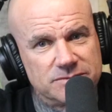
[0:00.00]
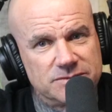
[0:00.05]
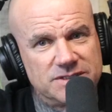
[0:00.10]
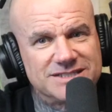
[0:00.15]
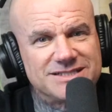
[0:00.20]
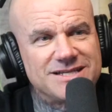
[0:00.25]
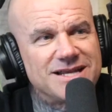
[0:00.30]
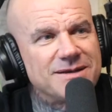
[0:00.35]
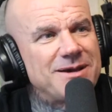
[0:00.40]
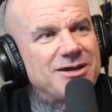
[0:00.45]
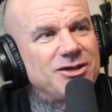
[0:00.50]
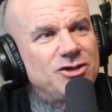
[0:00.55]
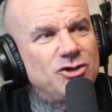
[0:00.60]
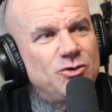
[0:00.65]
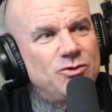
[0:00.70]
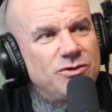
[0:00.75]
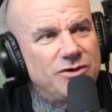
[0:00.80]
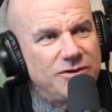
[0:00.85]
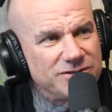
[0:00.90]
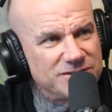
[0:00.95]
It's not about
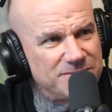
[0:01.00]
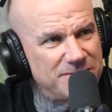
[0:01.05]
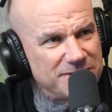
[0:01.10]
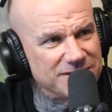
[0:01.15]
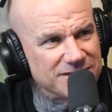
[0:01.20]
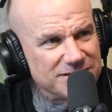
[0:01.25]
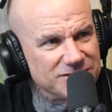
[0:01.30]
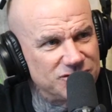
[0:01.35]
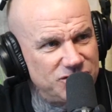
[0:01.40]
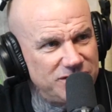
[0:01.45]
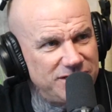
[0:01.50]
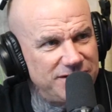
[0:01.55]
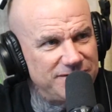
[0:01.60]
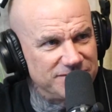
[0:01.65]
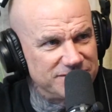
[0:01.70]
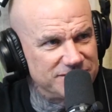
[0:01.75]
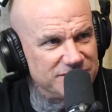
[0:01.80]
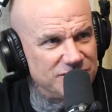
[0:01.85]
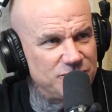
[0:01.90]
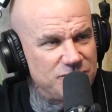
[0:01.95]
you though. It's about the
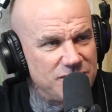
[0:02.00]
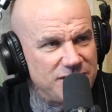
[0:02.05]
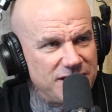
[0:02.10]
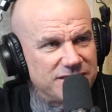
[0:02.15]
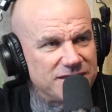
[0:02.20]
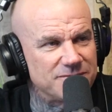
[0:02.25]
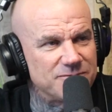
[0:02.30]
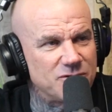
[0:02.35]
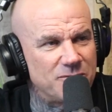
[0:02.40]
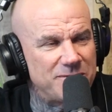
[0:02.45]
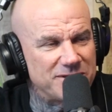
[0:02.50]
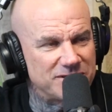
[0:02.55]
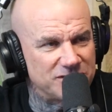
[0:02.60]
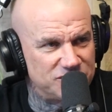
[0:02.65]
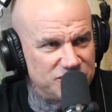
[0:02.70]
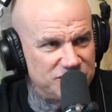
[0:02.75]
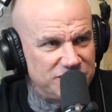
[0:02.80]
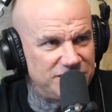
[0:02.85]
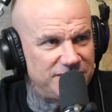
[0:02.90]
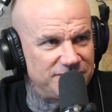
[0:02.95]
Chiefs. You let them know about the
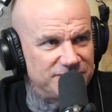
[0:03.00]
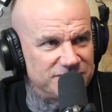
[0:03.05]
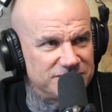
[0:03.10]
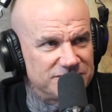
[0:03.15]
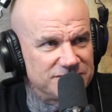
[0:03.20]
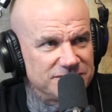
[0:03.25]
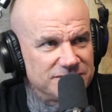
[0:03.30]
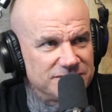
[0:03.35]
Chiefs.